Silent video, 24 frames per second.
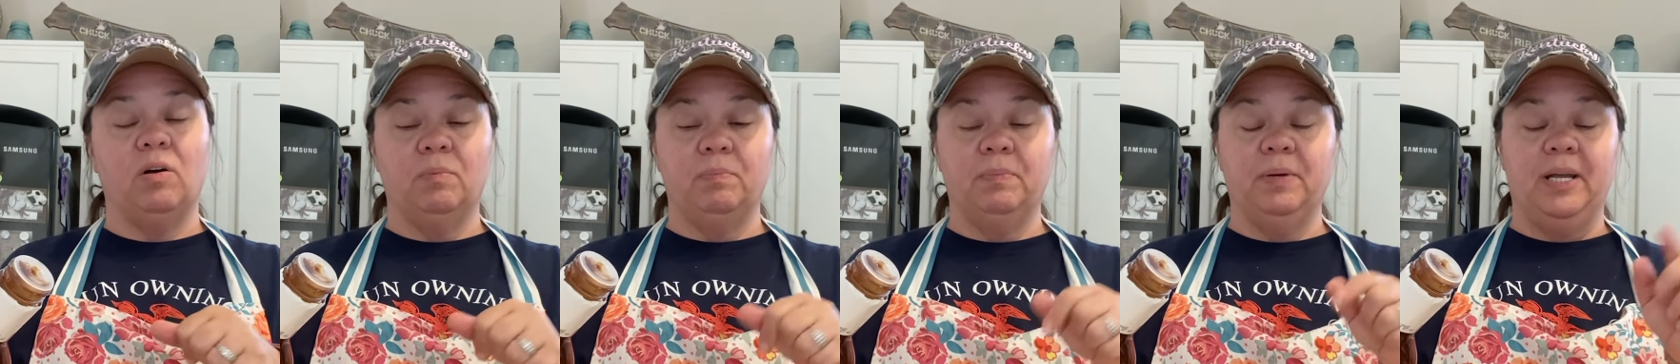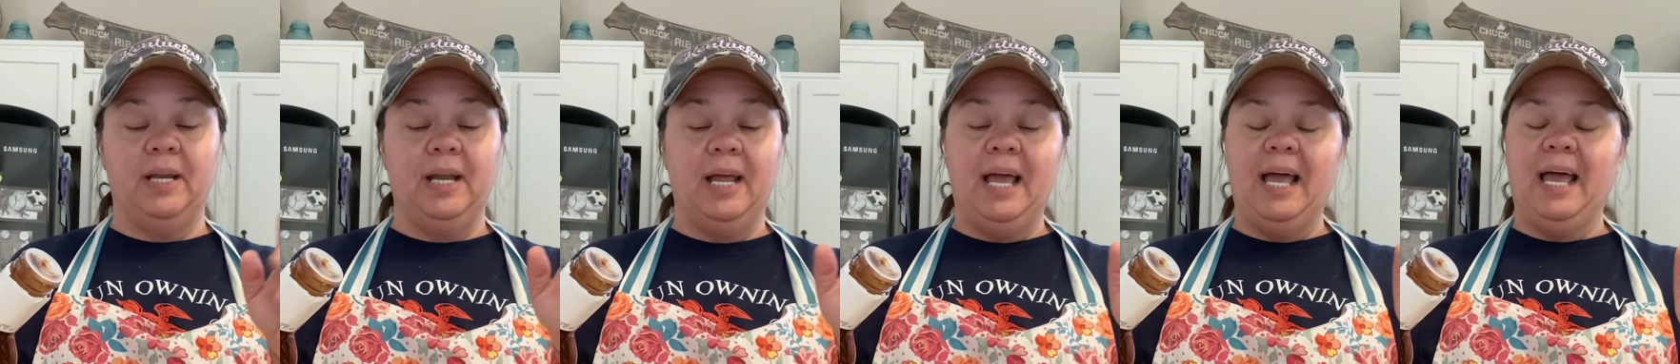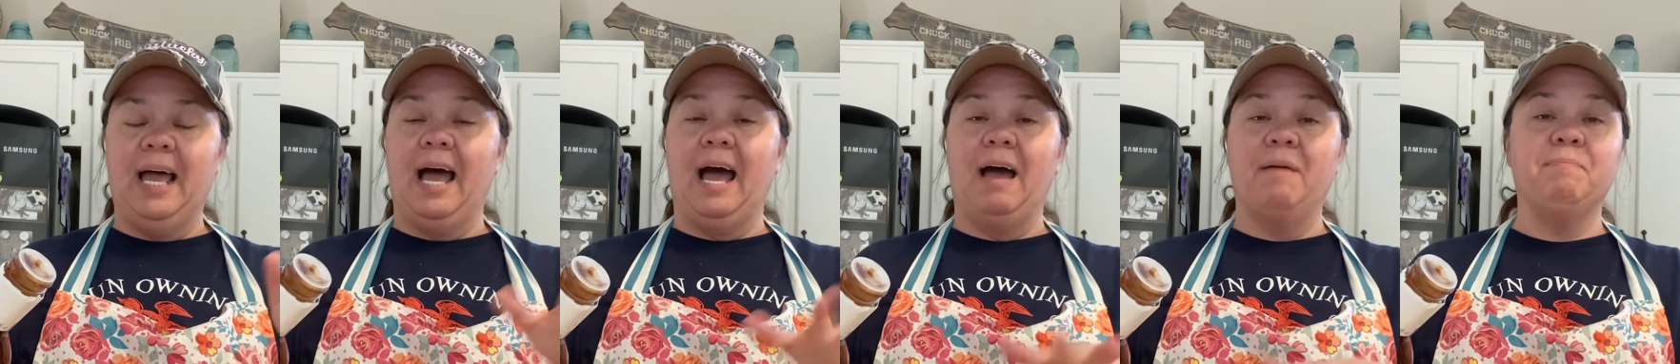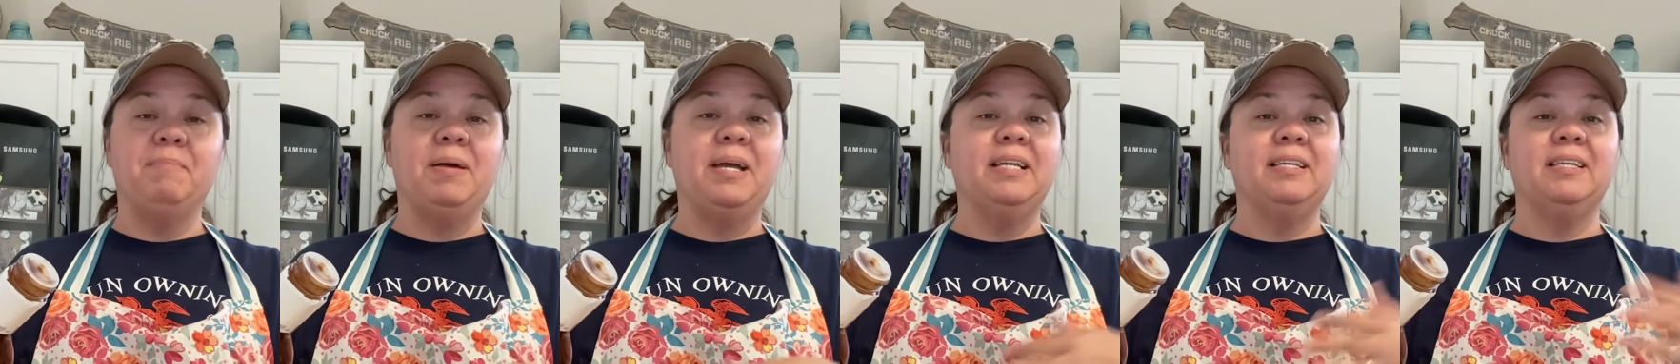But I've
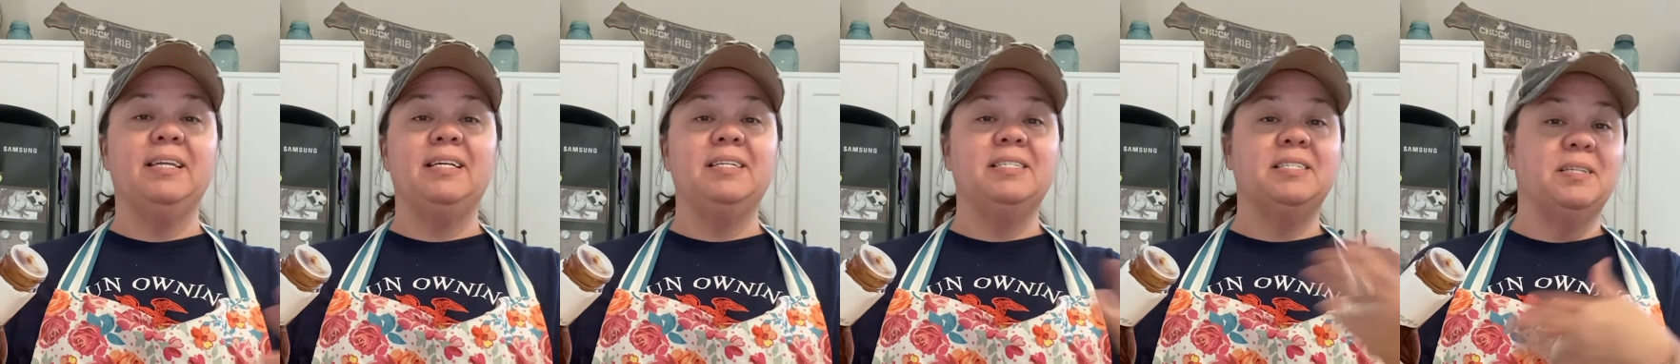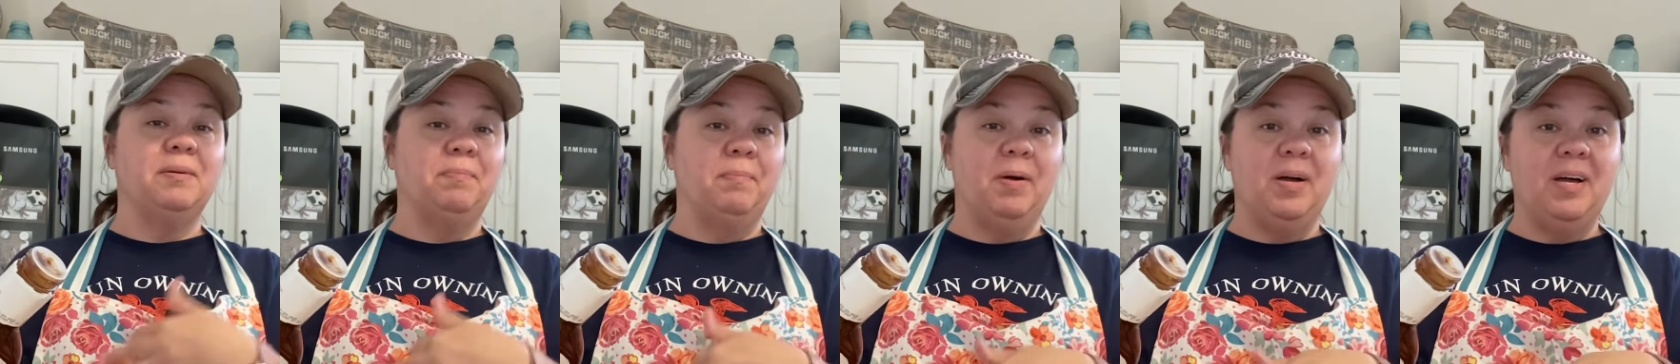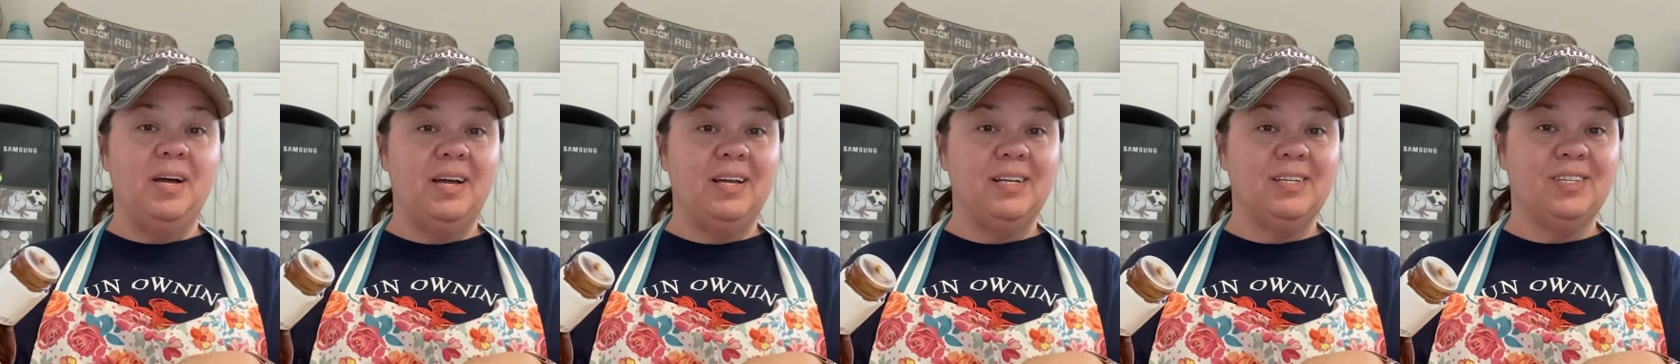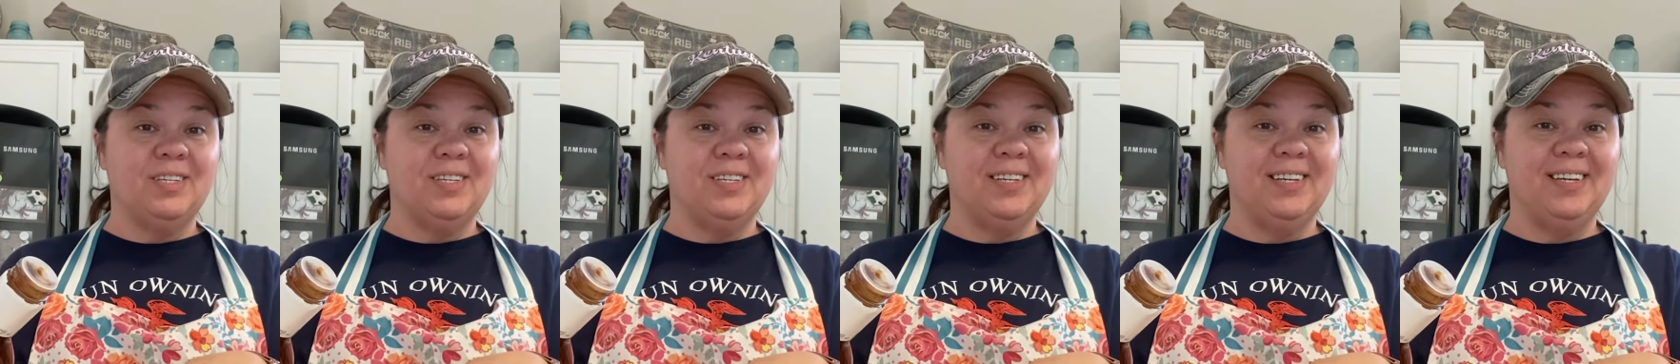made these so
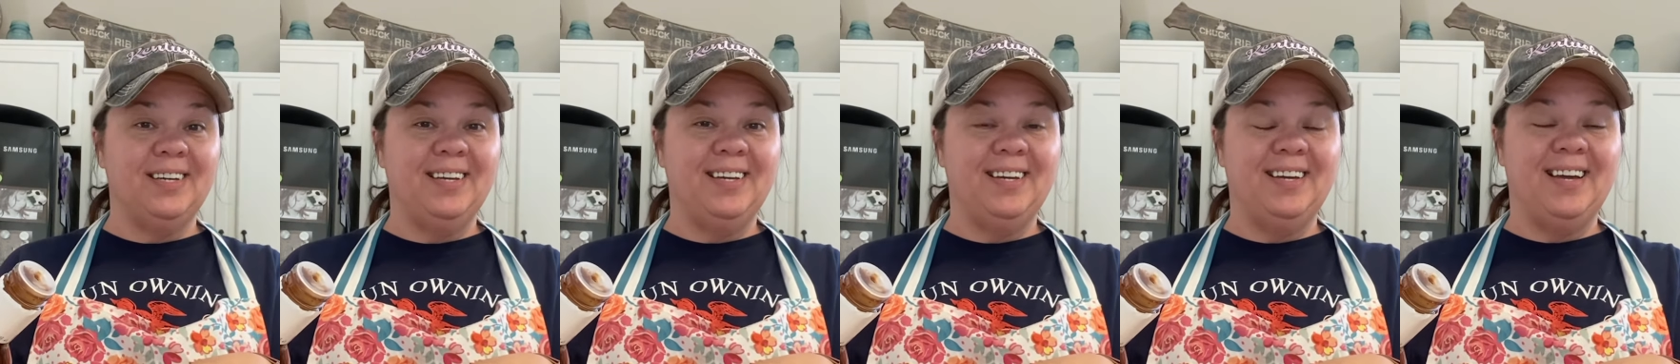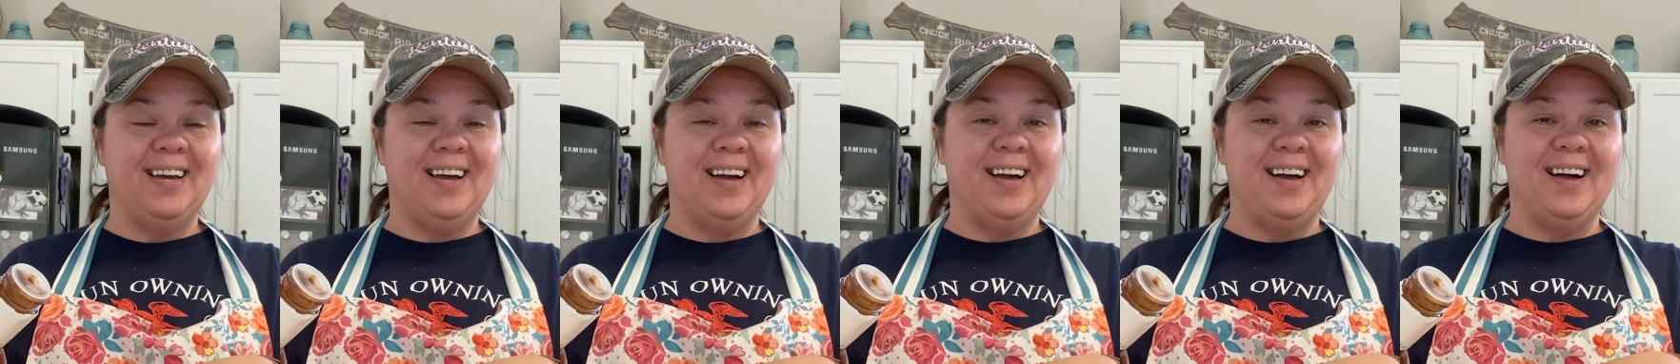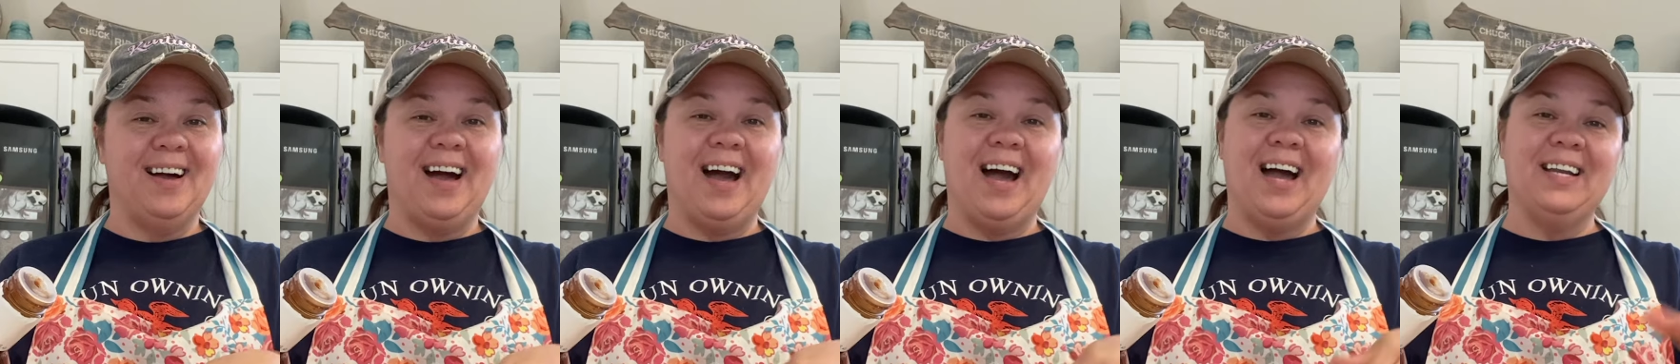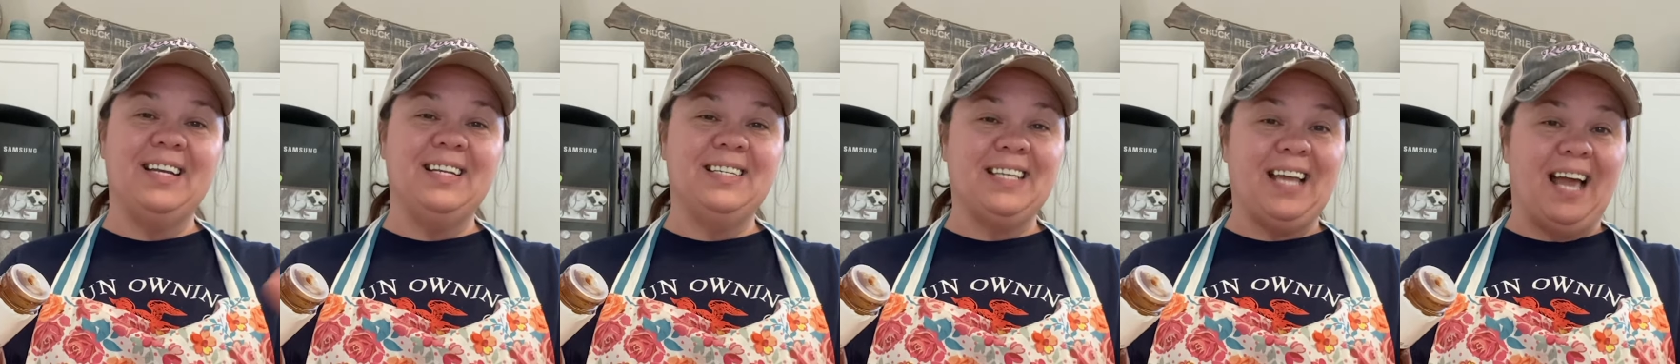much, I
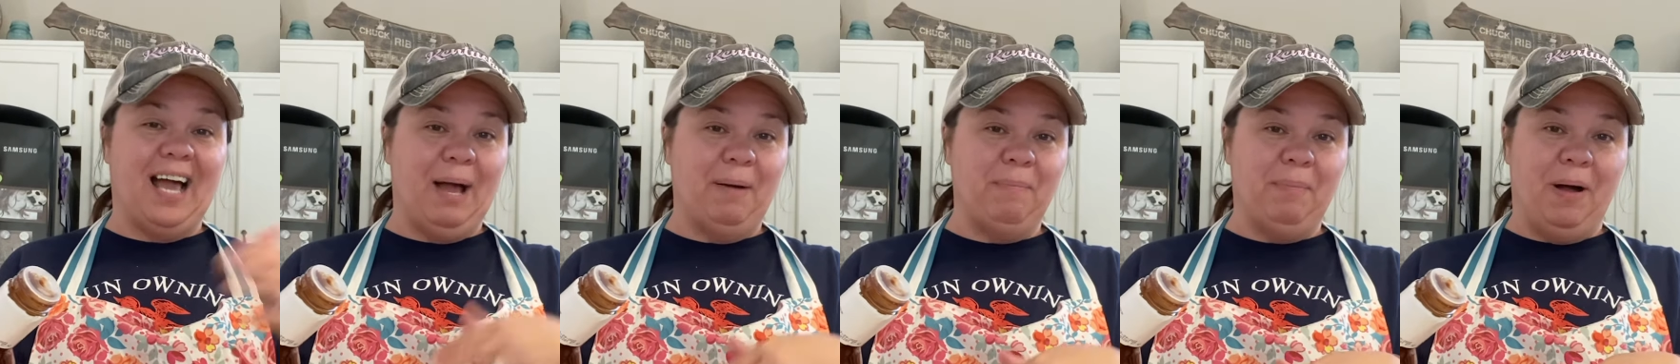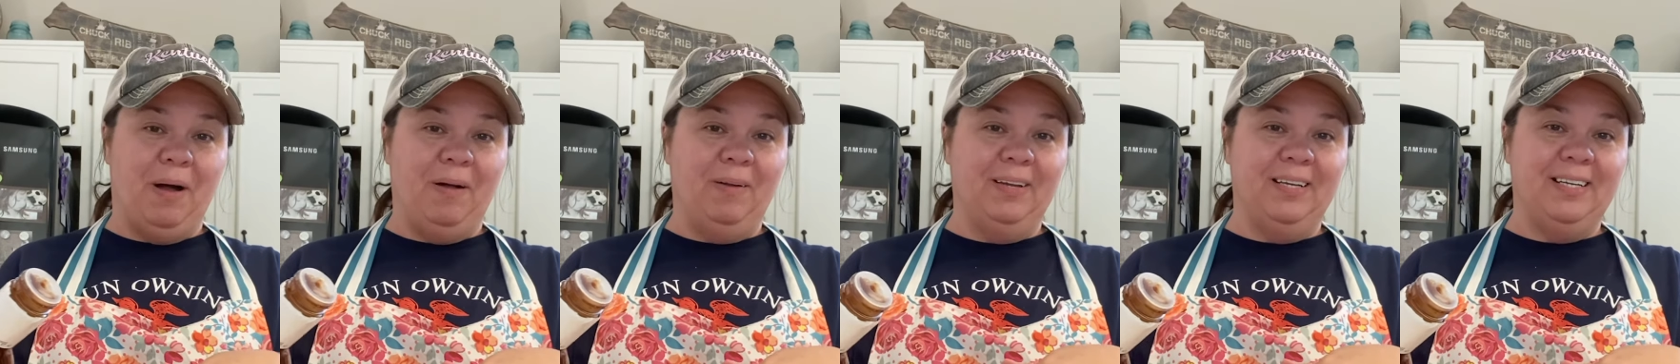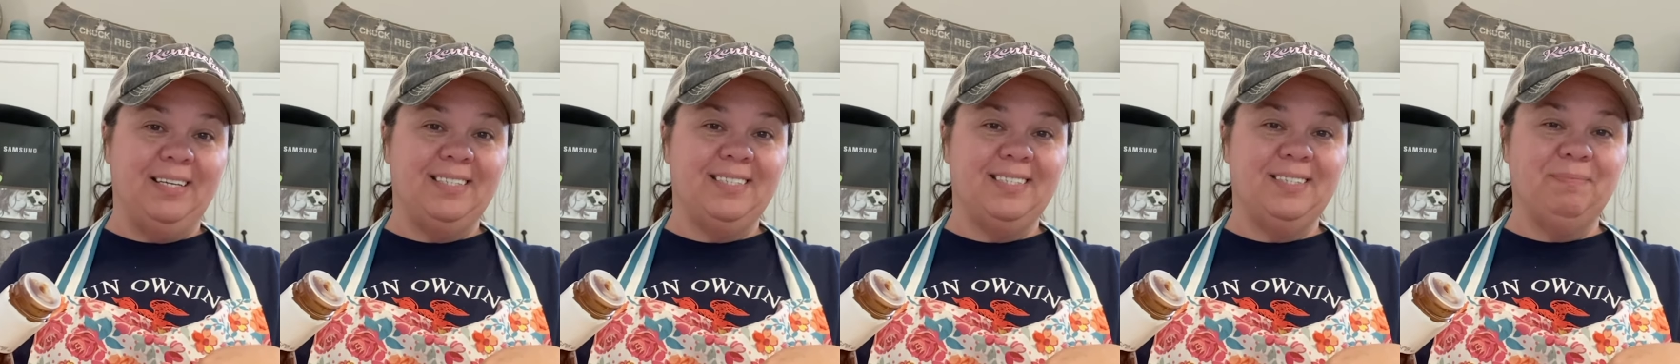just eyeball it.